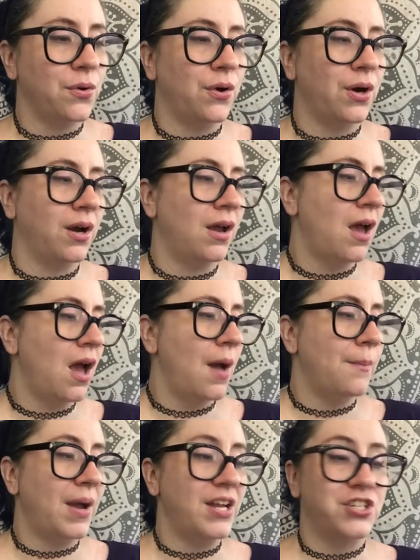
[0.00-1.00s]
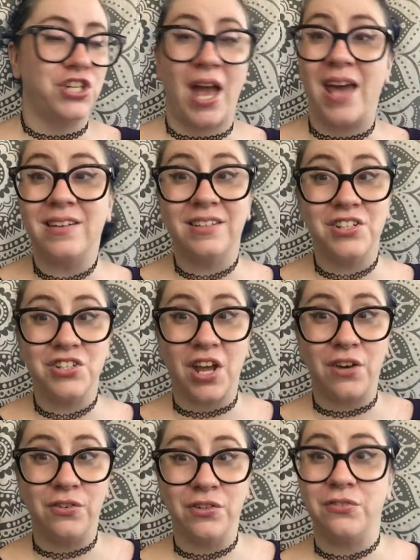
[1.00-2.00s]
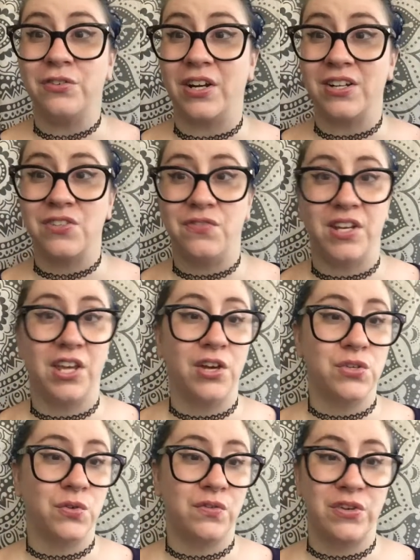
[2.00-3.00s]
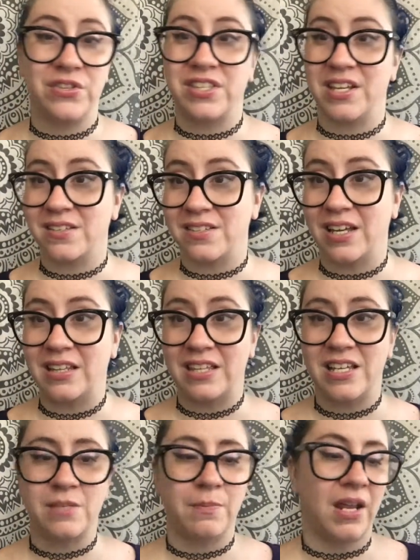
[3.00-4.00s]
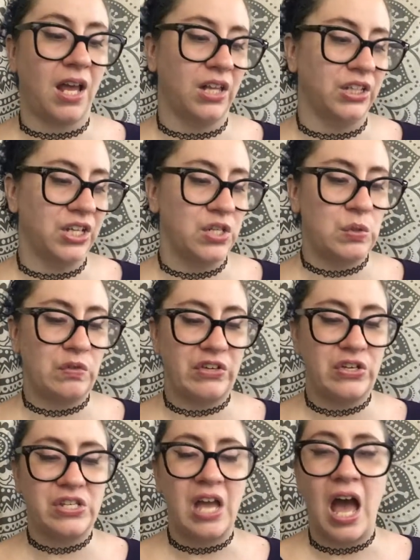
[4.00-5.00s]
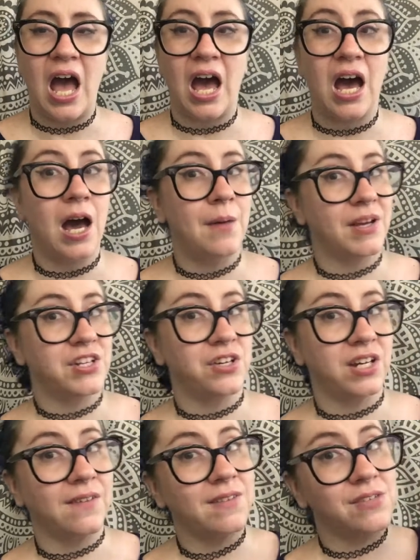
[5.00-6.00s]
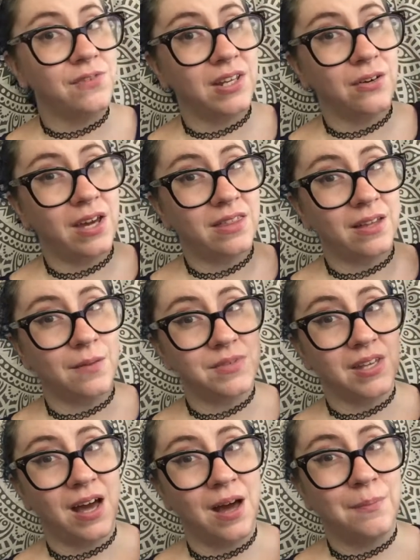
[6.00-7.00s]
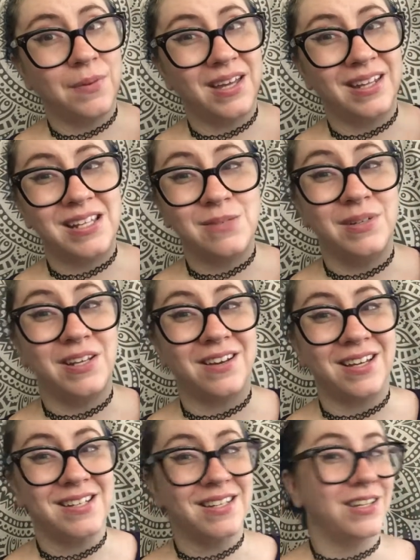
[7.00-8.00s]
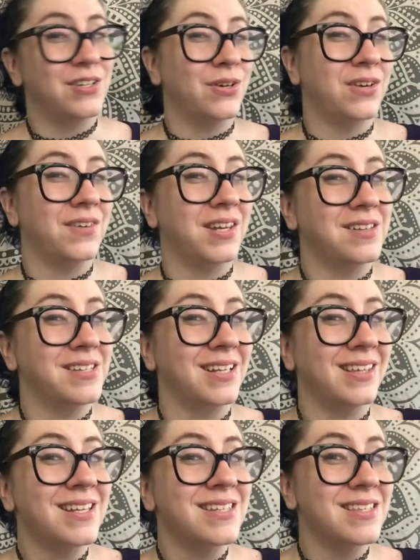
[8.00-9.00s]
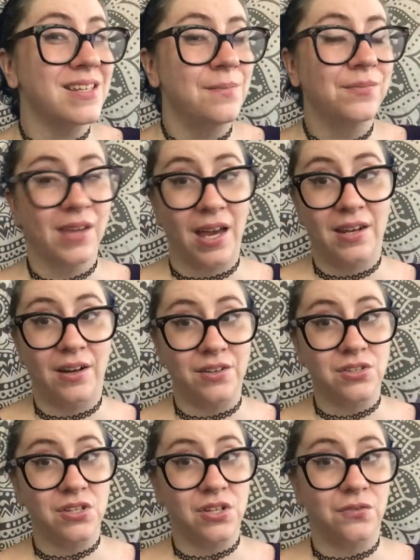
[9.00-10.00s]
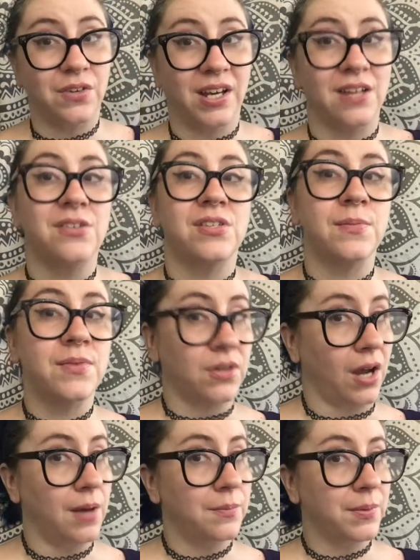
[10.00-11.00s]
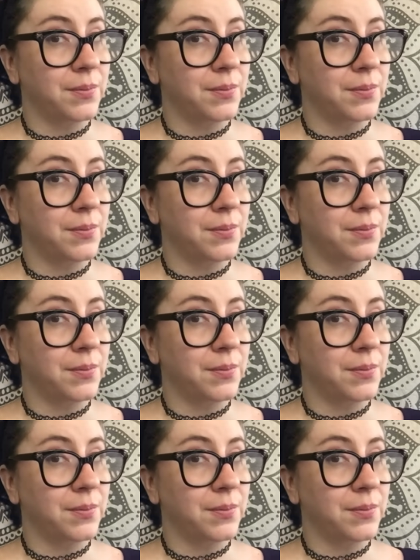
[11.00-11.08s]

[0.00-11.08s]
or my channel in general, fragrance videos, reviews, things like this, Pen reviews, uh, make sure to give this video a thumbs up. It lets me know to continue doing videos like this. And also, don't forget to subscribe